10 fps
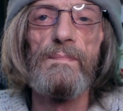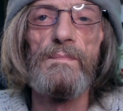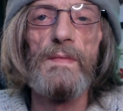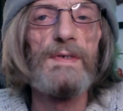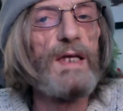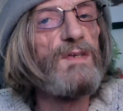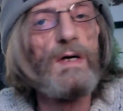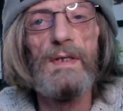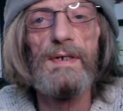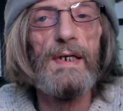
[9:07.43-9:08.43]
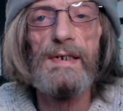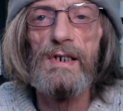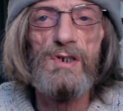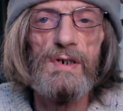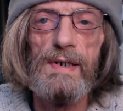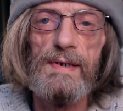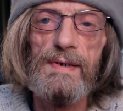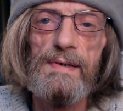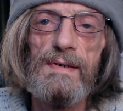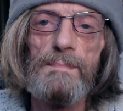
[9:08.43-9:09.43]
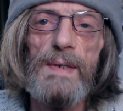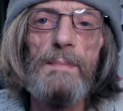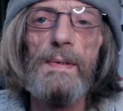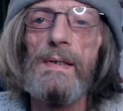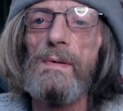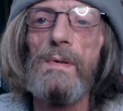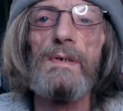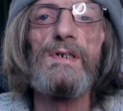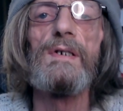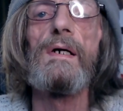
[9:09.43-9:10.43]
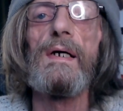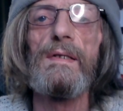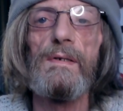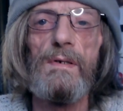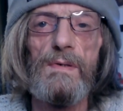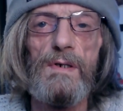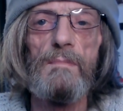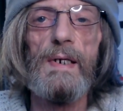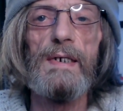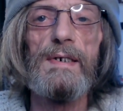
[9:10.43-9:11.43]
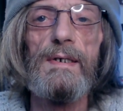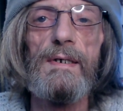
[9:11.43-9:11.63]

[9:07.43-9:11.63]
Because that's all that addiction is. It's people who are denying their own humanity,